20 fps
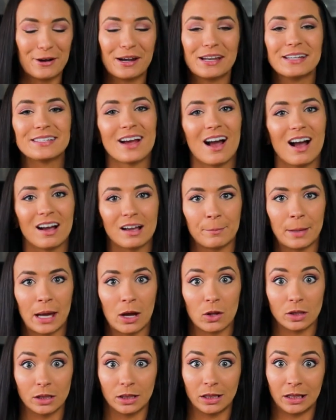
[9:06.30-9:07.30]
wanna talk
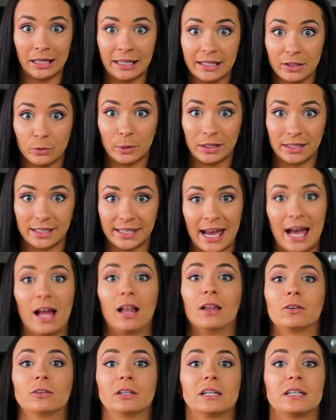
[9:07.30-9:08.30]
about liquid
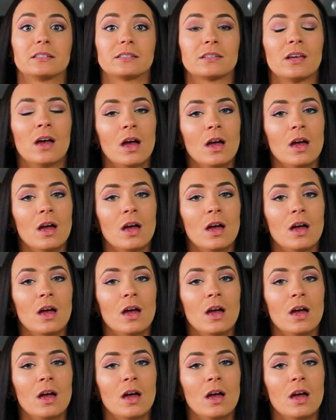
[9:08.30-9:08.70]
calories.